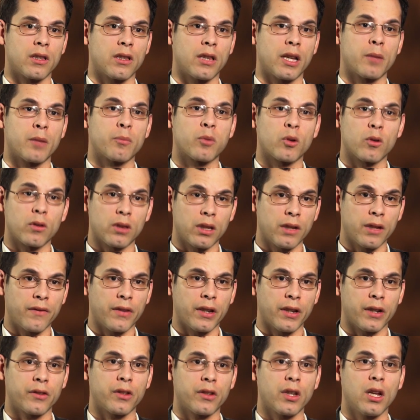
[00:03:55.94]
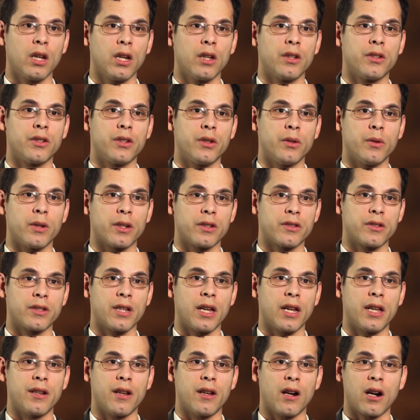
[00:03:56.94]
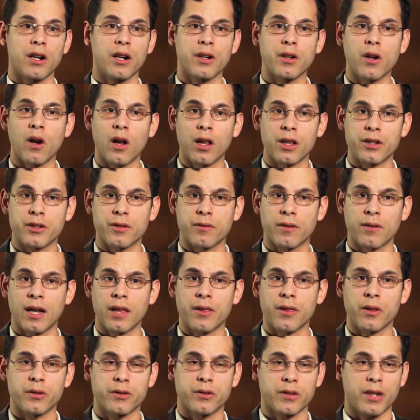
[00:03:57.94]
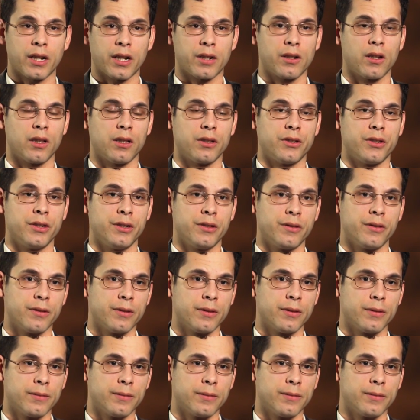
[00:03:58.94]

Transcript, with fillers: like Prolifics to extend our knowledge around those technologies.